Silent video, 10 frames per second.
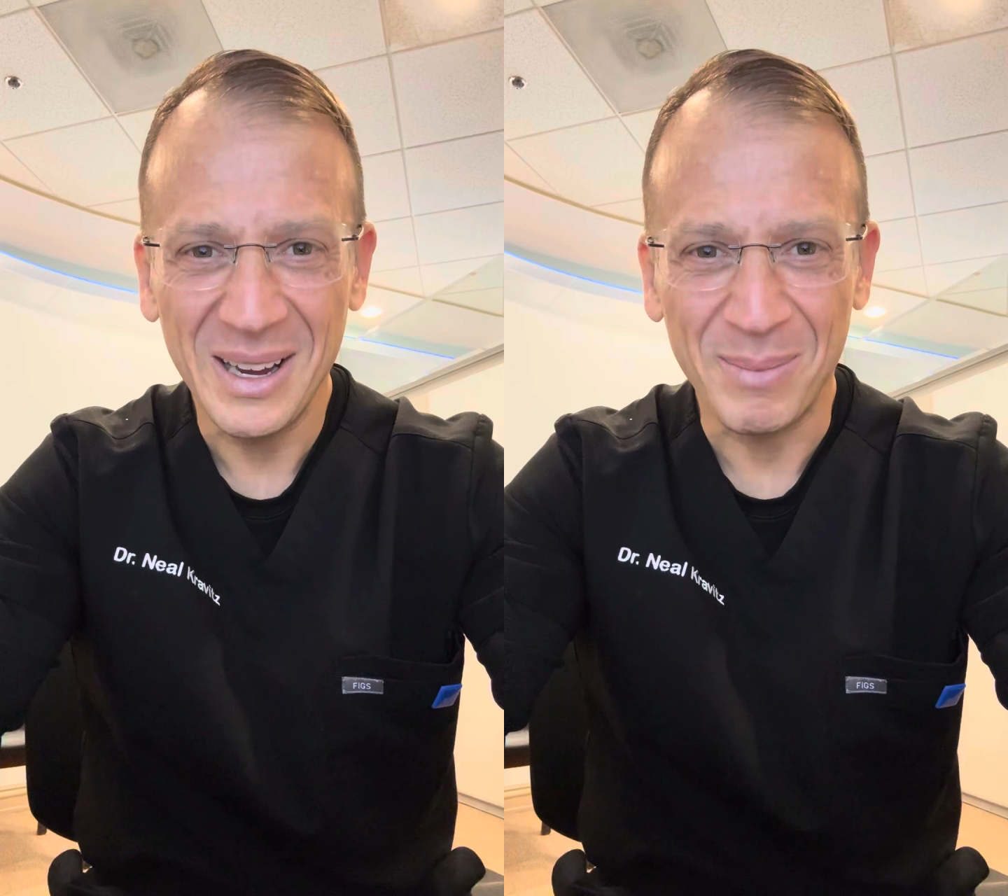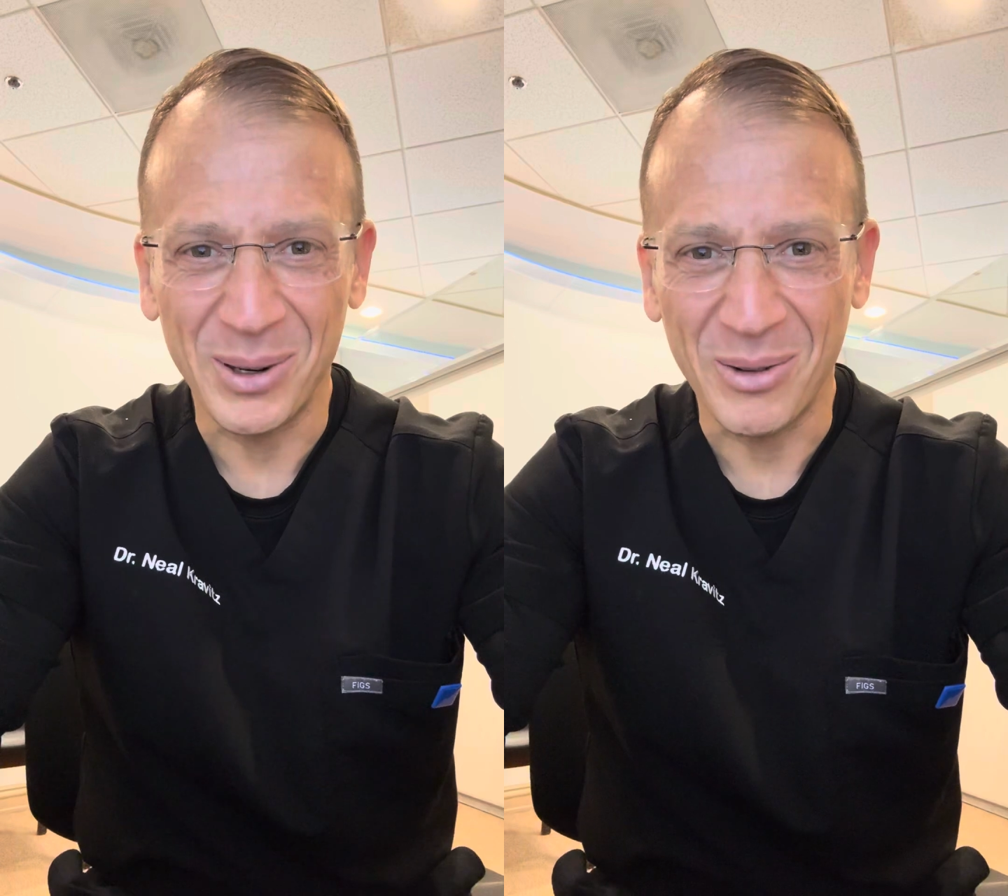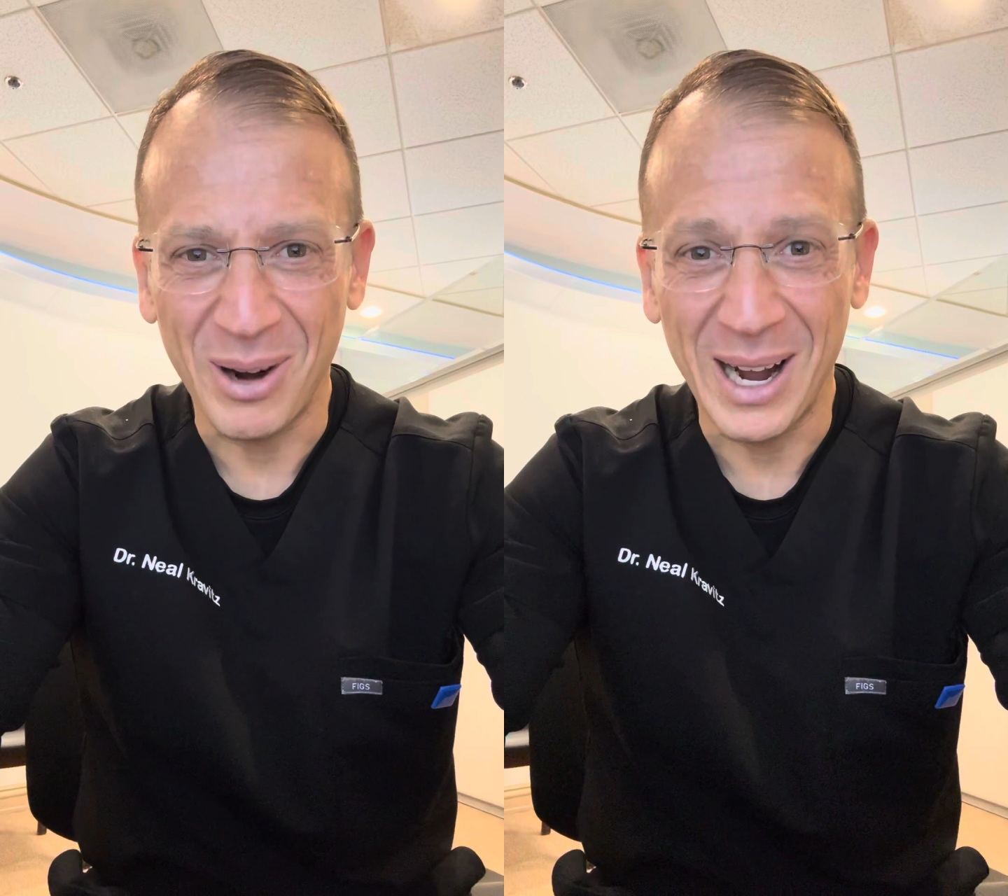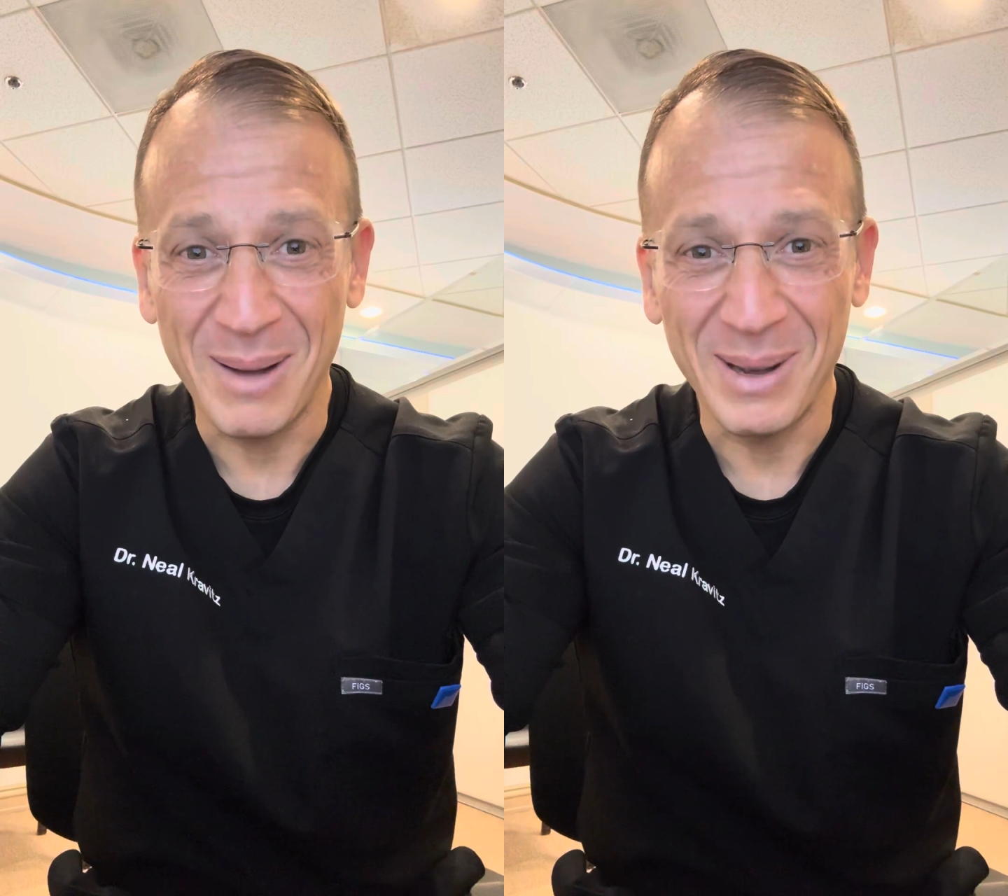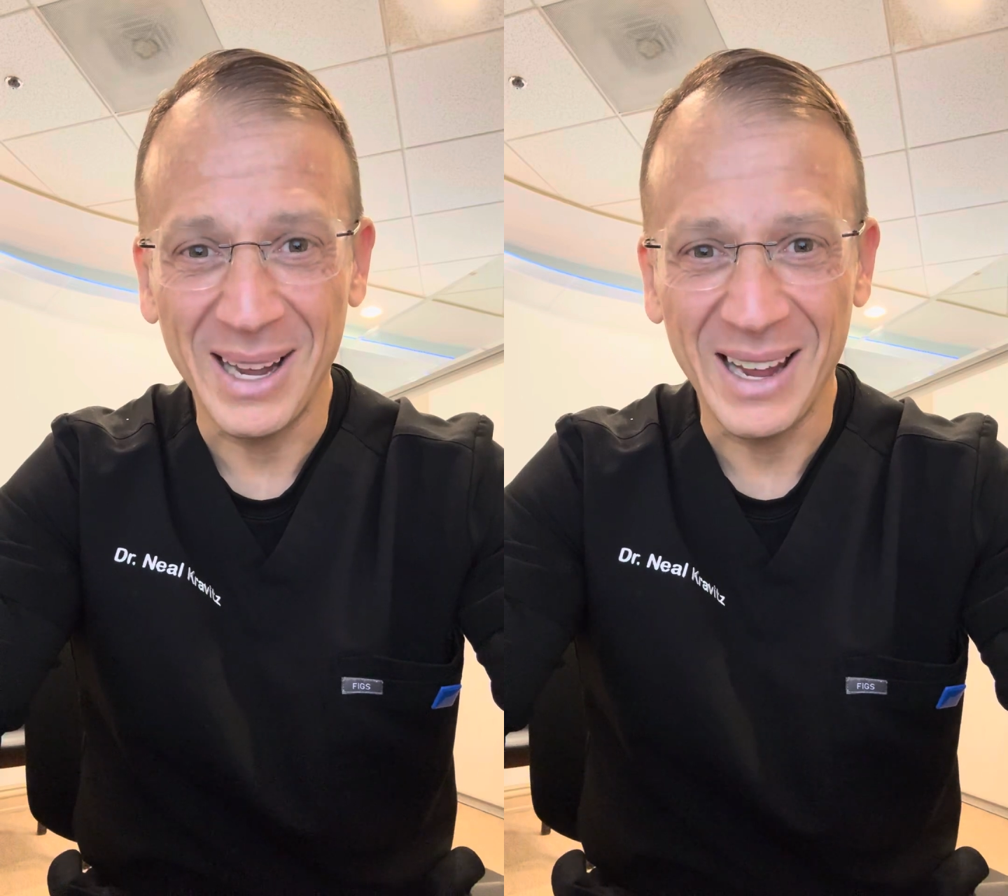prescribe
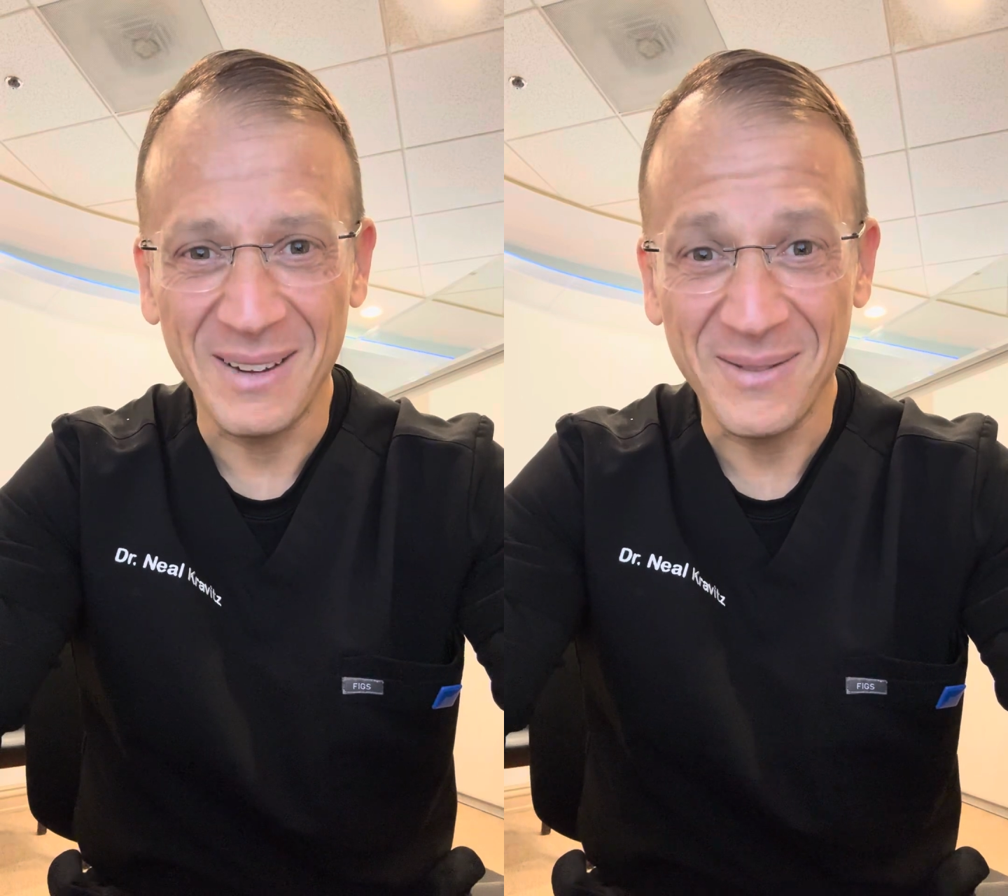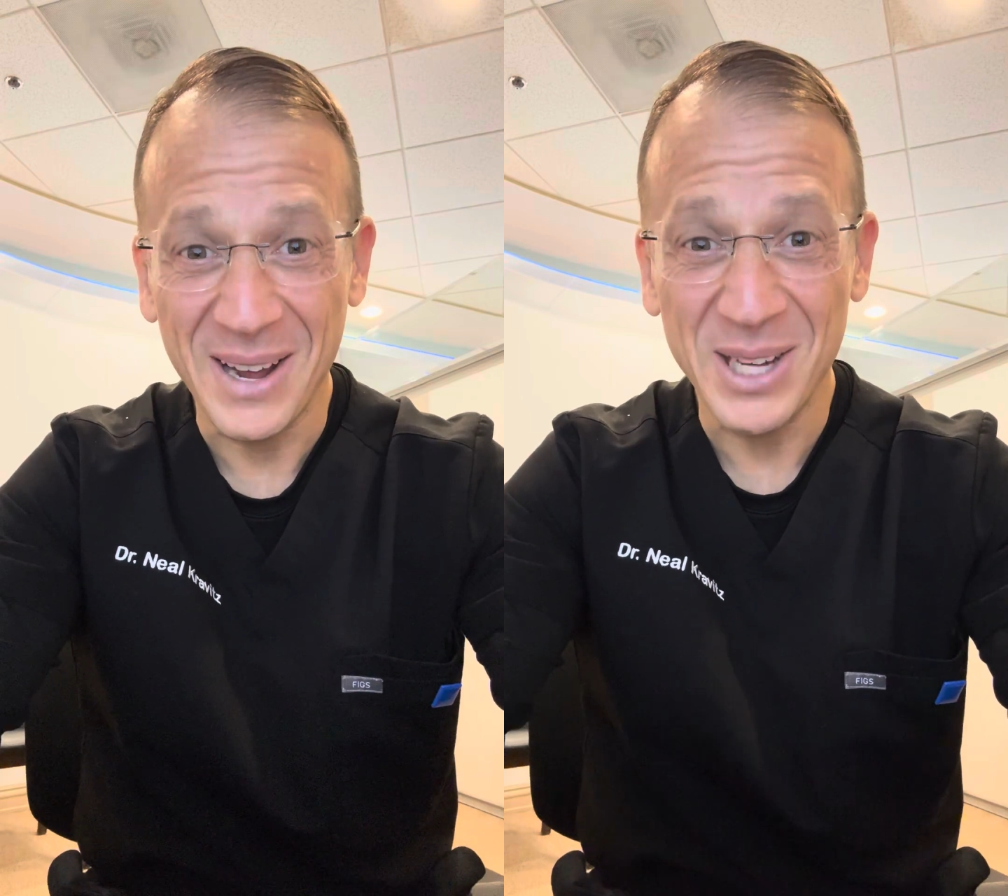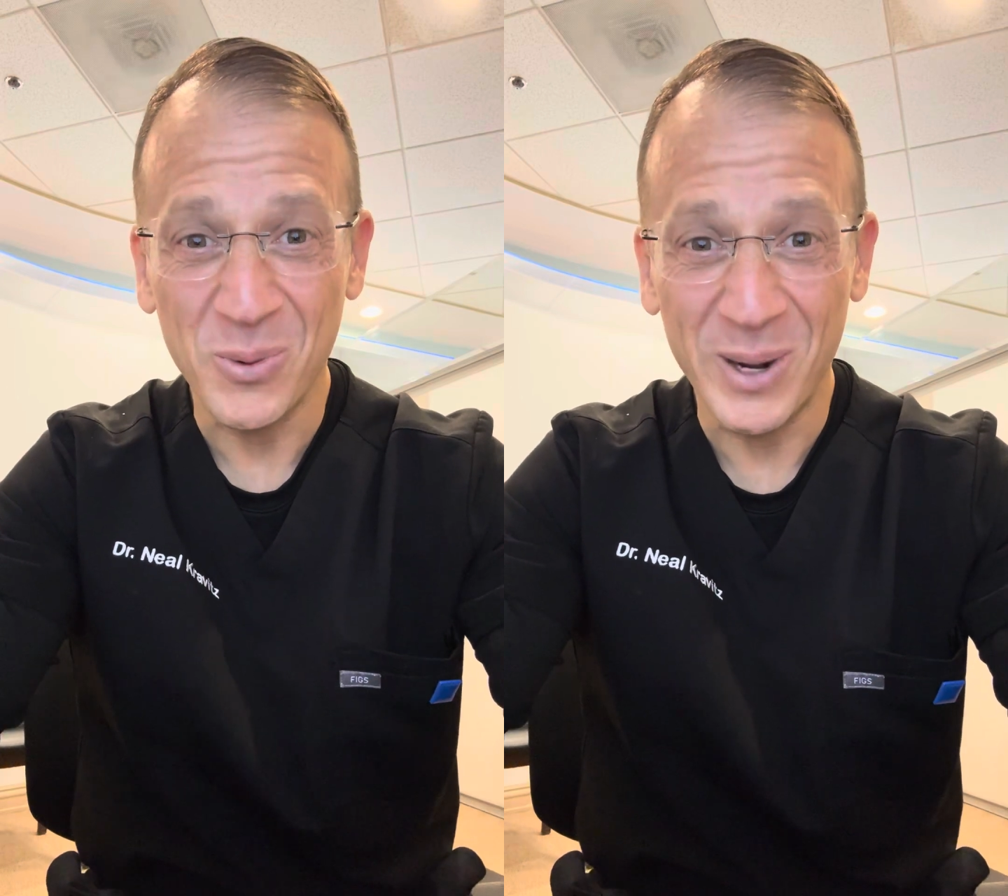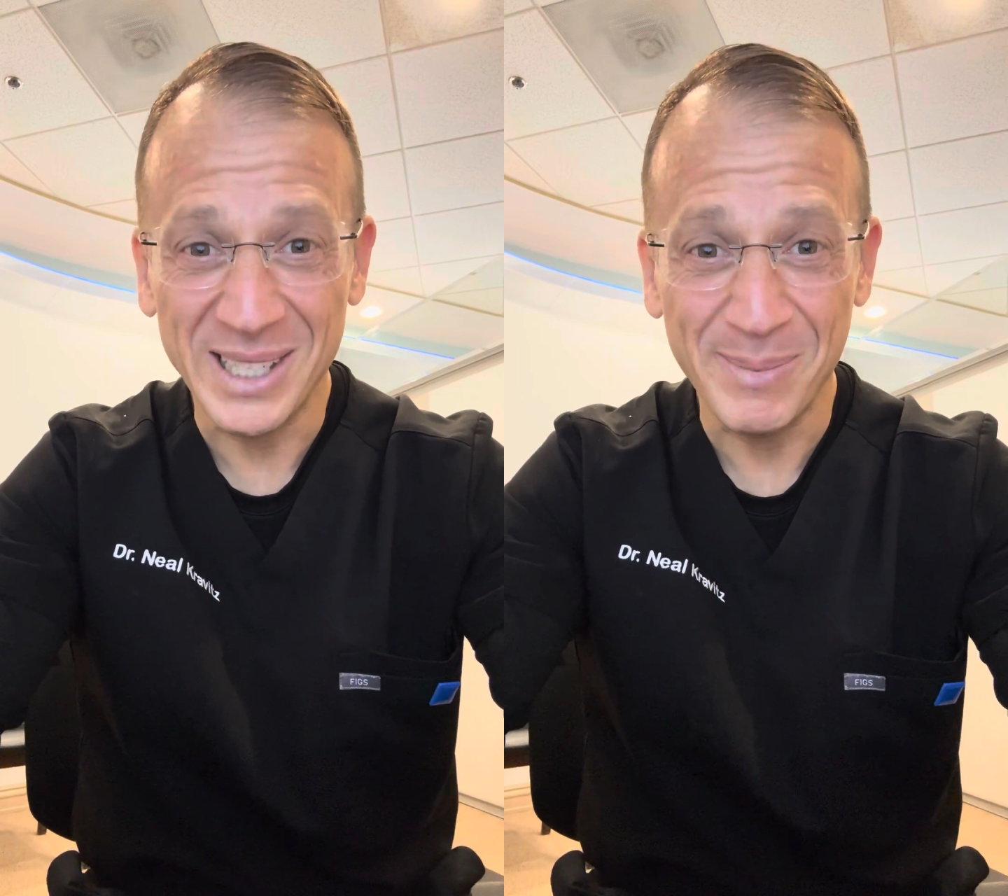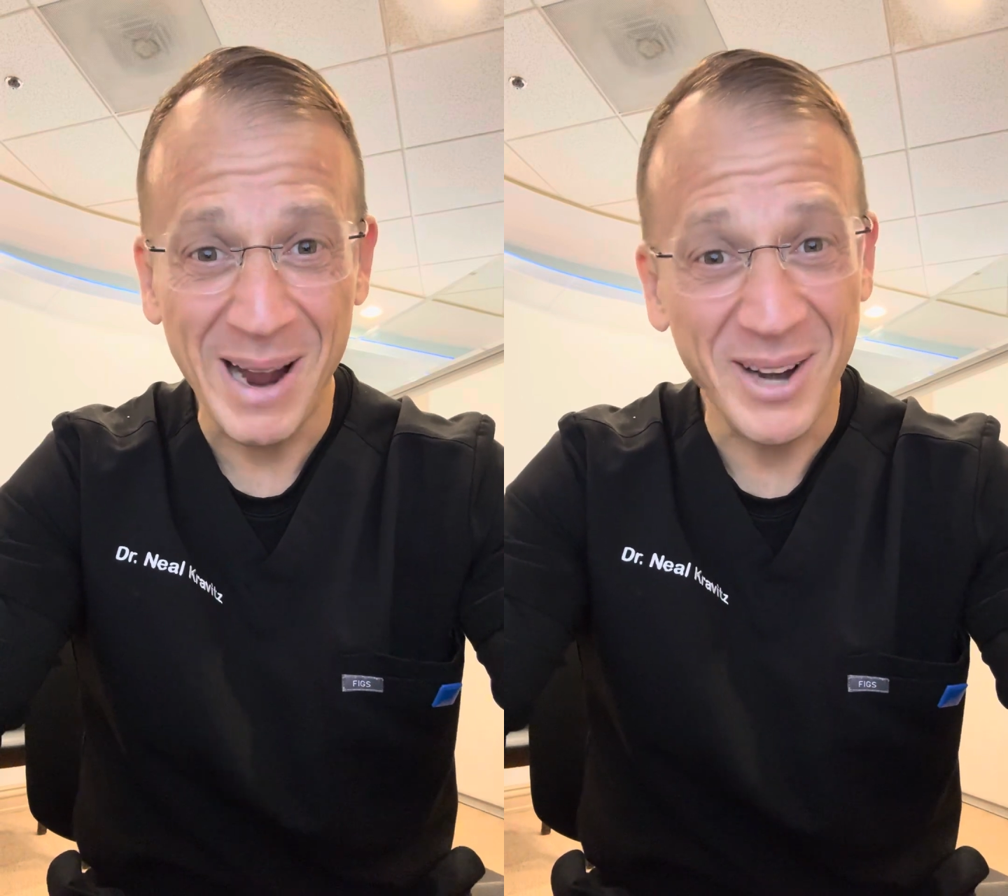a phase 1
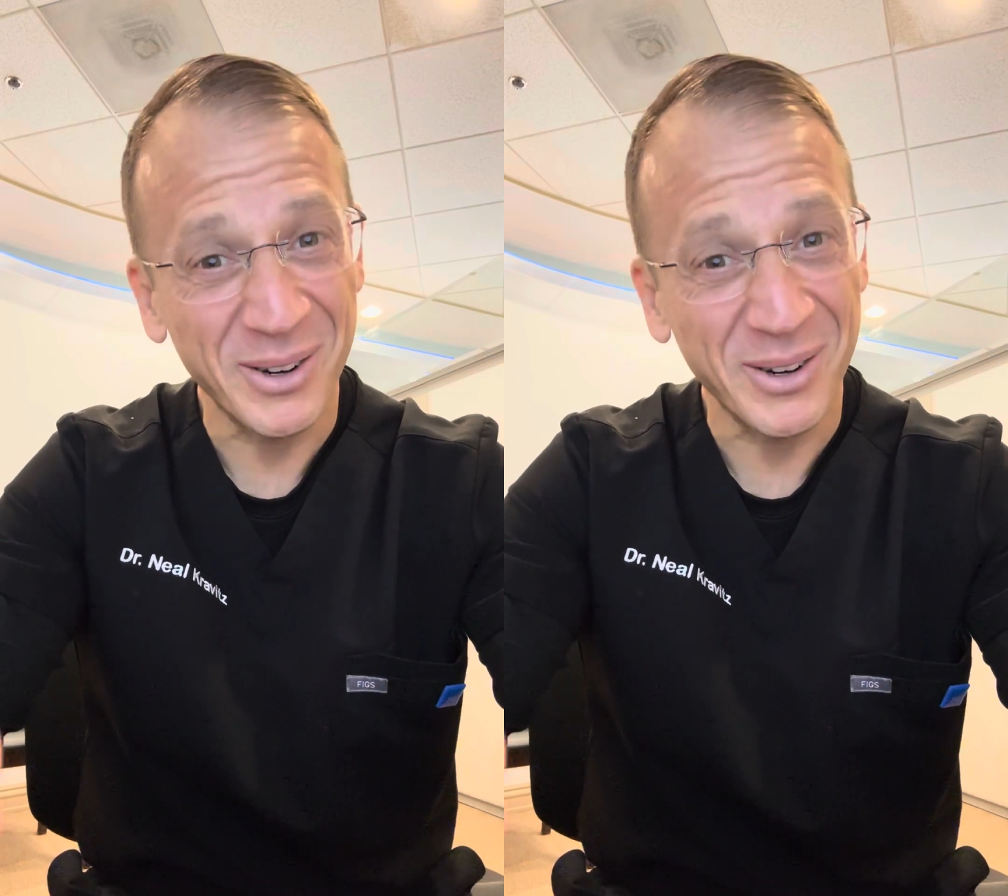expander,